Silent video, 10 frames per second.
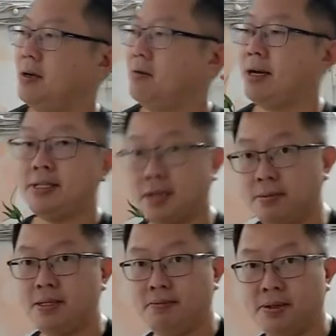write some
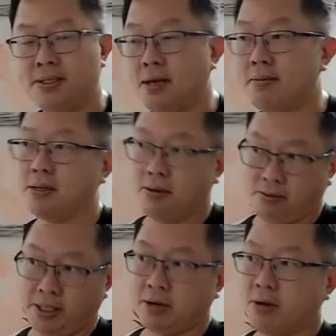simple steps.
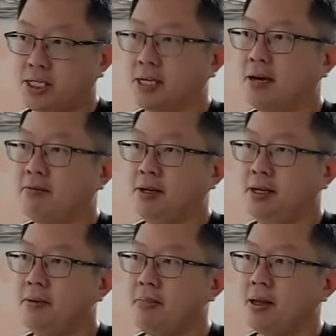Read the question carefully.